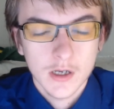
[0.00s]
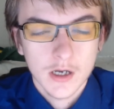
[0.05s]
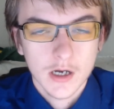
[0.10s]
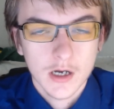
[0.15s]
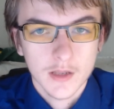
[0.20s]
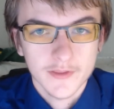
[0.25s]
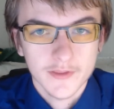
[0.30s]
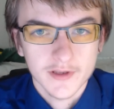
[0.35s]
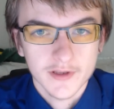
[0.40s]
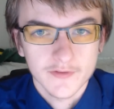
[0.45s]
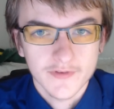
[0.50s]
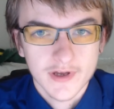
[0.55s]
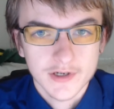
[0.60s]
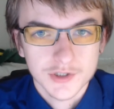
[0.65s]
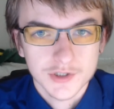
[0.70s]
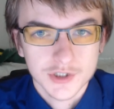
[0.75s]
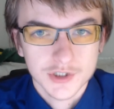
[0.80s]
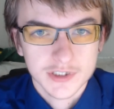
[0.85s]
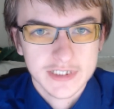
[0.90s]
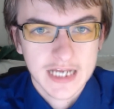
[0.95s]
The
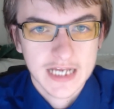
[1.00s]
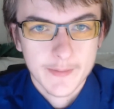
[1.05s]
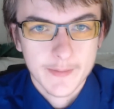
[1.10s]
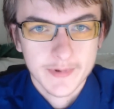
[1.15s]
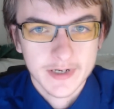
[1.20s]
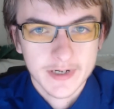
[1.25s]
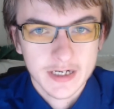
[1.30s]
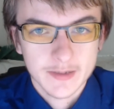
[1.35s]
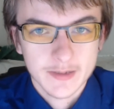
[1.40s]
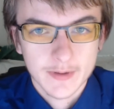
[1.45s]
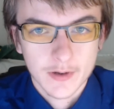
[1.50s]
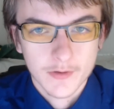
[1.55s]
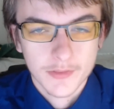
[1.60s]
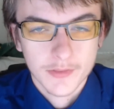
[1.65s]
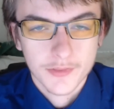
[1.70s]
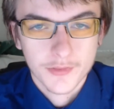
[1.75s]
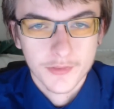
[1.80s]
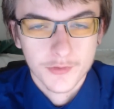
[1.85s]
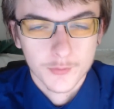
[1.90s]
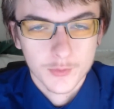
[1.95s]
event just happened at about
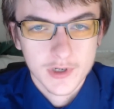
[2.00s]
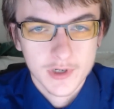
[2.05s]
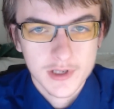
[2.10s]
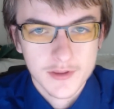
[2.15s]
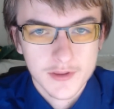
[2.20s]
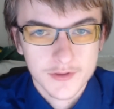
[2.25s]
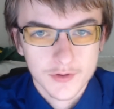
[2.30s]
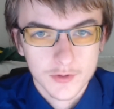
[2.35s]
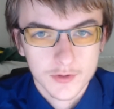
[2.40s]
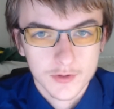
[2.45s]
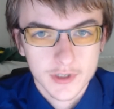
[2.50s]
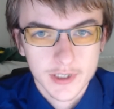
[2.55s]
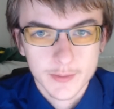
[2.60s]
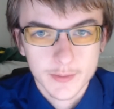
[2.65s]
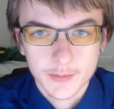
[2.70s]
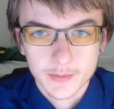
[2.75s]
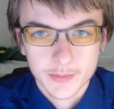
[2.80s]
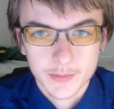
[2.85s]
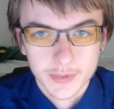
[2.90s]
3:30